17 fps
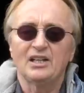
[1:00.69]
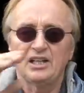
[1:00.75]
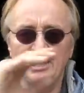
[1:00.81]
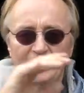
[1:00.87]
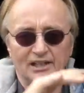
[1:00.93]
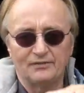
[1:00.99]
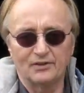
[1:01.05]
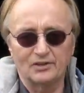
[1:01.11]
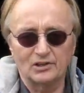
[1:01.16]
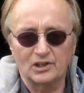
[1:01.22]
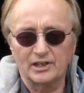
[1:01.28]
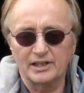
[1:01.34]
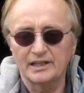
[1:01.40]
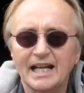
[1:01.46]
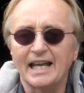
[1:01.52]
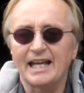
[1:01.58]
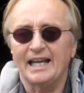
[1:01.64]

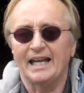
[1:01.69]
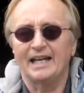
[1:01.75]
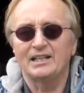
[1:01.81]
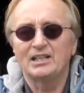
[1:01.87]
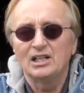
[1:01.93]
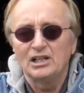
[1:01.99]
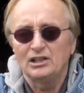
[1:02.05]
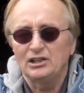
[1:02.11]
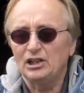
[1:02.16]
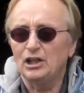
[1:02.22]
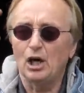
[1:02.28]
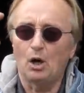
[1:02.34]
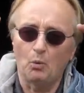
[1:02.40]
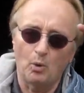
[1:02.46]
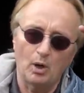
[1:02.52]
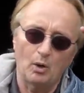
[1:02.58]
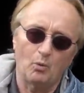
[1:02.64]
evenly. And you
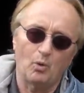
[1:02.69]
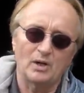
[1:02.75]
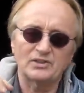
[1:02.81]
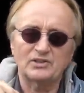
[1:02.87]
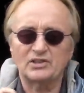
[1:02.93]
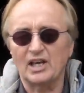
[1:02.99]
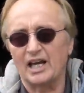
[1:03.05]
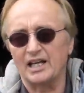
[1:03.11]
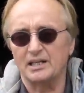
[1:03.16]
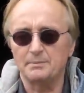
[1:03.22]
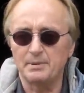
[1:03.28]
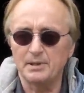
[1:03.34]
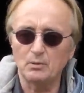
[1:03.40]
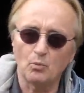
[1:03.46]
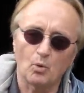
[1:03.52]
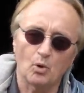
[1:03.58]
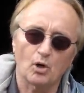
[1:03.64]
don't want one side to
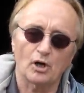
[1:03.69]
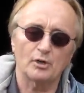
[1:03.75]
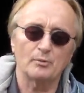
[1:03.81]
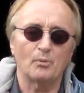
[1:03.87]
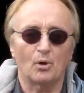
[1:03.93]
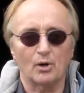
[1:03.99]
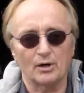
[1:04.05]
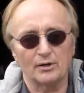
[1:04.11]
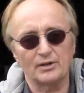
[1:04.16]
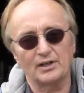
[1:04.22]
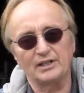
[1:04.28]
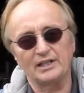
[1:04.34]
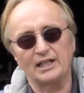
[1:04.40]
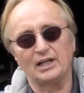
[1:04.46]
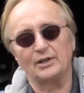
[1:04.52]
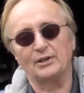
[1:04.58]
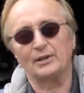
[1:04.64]
be worn more than
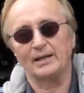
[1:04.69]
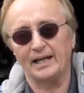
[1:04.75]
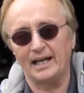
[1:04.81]
the other